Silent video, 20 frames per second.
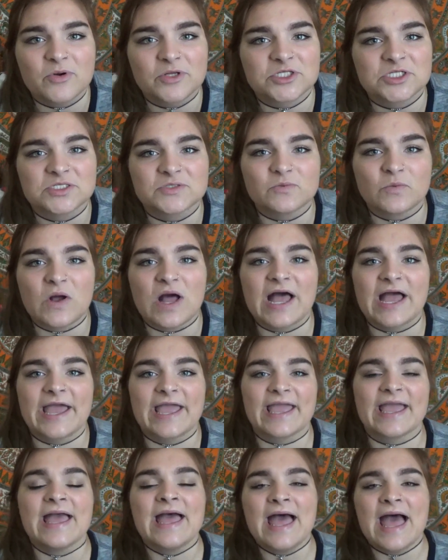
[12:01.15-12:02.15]
which is
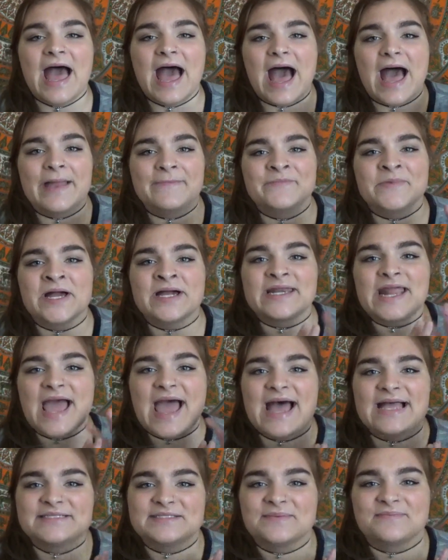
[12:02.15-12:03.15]
why I'm not
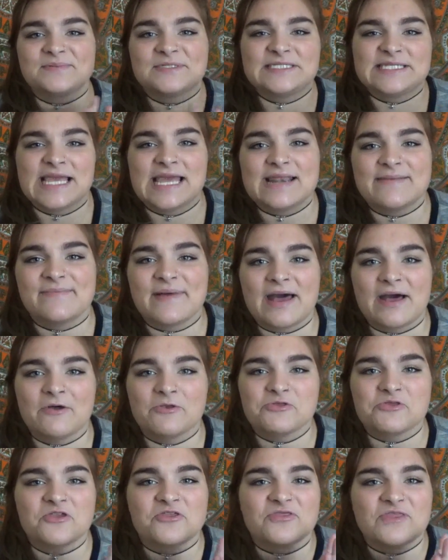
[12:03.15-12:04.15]
as upset
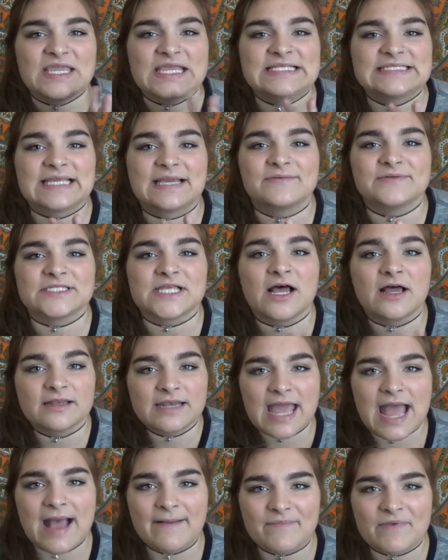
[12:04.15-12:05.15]
about the things I was
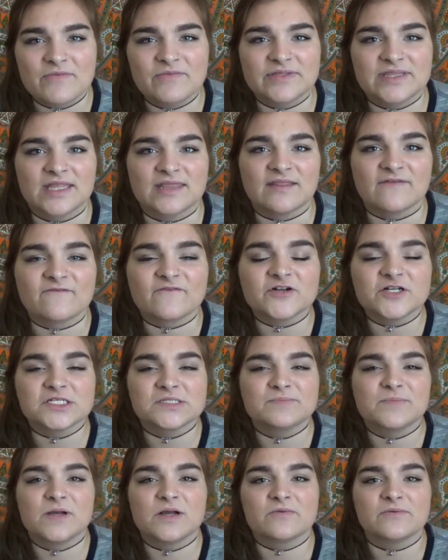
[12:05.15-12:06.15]
unhappy with in the
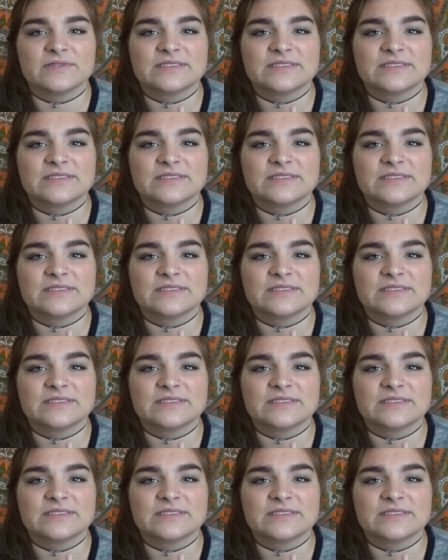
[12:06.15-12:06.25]
first book,